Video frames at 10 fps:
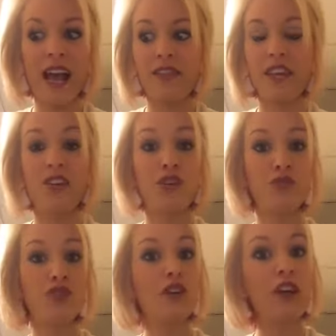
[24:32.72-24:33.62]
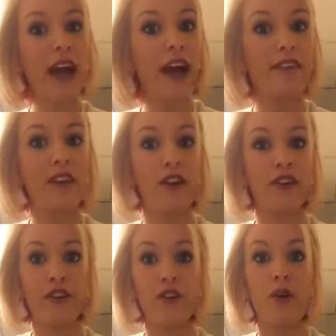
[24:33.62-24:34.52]
then you should have it on
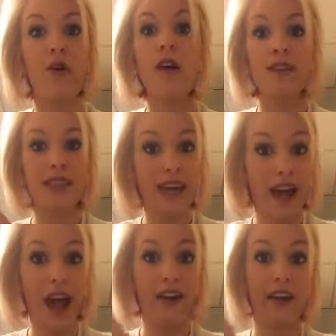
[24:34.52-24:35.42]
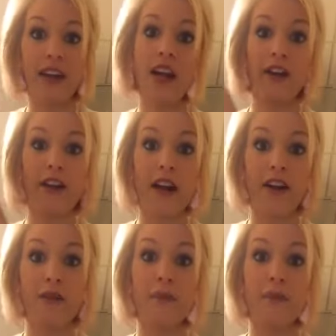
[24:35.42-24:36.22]
your goal to get higher and higher and higher.